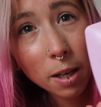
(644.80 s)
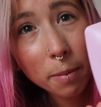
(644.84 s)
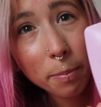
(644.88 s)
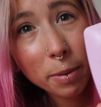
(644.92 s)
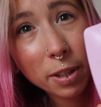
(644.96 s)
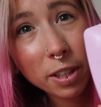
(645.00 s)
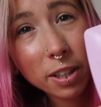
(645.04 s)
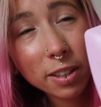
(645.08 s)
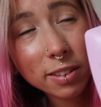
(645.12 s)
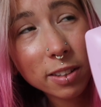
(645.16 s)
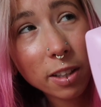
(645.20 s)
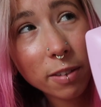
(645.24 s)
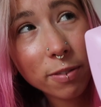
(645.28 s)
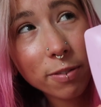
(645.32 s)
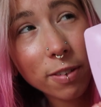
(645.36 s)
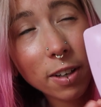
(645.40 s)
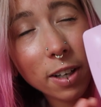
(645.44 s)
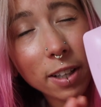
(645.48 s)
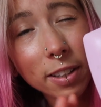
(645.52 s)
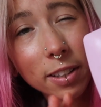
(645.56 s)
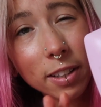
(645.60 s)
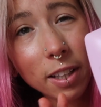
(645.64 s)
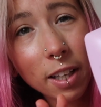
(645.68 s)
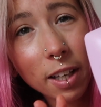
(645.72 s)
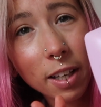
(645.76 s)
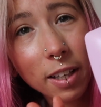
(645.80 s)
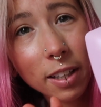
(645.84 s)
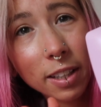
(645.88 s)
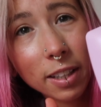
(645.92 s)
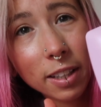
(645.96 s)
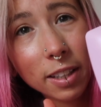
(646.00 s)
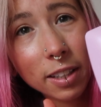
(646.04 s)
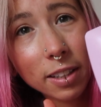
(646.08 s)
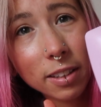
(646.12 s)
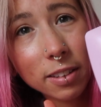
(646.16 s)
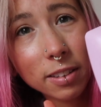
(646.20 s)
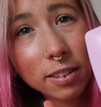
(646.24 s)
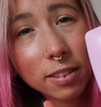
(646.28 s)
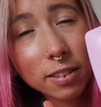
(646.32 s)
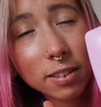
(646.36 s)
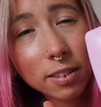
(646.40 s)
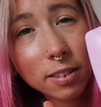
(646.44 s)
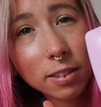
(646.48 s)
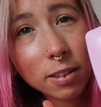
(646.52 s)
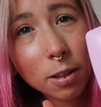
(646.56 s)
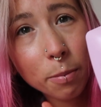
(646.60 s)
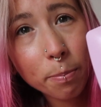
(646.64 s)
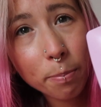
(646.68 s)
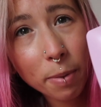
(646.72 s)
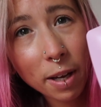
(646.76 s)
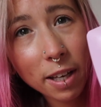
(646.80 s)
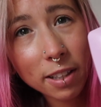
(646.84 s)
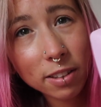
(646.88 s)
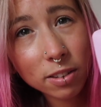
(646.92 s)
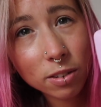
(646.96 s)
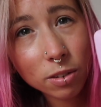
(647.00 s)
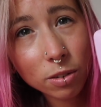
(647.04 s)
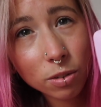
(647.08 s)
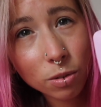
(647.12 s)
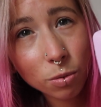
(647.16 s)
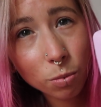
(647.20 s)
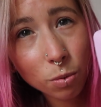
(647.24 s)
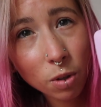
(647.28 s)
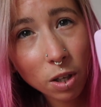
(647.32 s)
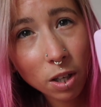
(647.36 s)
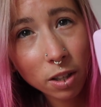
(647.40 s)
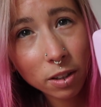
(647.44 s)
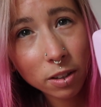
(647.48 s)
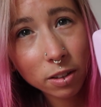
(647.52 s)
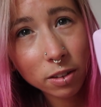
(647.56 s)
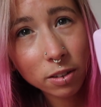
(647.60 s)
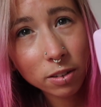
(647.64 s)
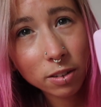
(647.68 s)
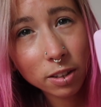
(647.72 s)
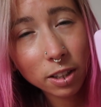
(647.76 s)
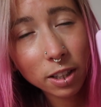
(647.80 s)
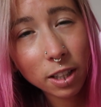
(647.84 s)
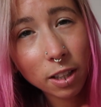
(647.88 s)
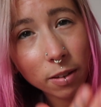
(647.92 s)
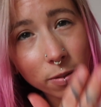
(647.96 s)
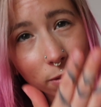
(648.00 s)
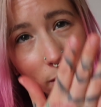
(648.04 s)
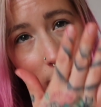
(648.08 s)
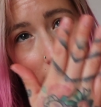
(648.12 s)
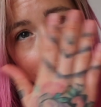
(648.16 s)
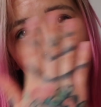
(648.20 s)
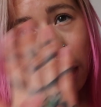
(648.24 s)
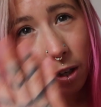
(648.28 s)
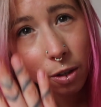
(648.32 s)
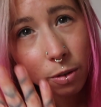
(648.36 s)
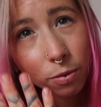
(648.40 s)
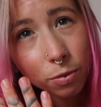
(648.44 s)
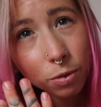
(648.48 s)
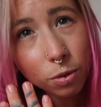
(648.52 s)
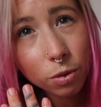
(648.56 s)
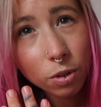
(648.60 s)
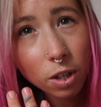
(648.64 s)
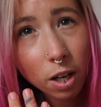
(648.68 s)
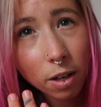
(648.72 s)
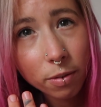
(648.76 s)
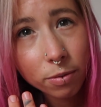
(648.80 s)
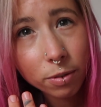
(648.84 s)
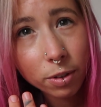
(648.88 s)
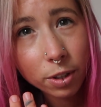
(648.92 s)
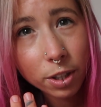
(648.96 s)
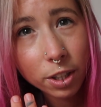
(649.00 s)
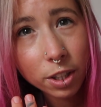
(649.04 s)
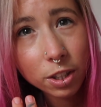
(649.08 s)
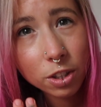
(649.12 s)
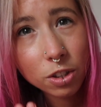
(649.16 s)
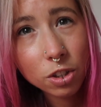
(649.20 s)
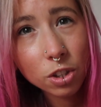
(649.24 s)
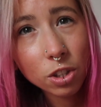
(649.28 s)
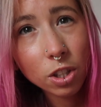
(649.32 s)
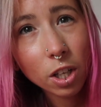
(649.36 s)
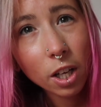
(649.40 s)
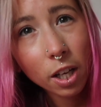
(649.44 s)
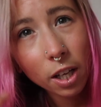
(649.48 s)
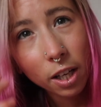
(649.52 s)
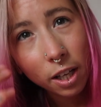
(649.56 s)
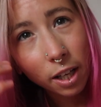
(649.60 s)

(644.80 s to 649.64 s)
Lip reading: because I find that it's the best one to give like overall coverage,